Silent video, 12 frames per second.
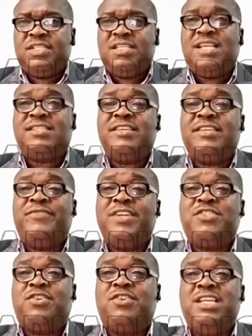Yes,
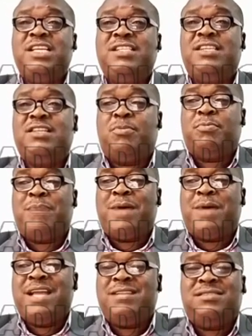inflation is up
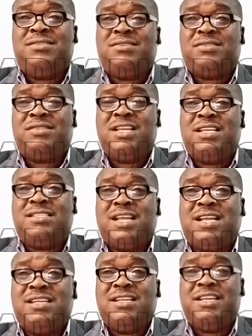by just less
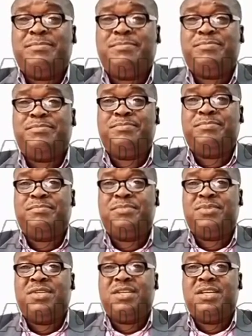than
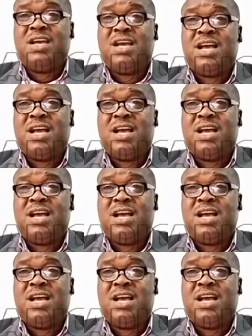a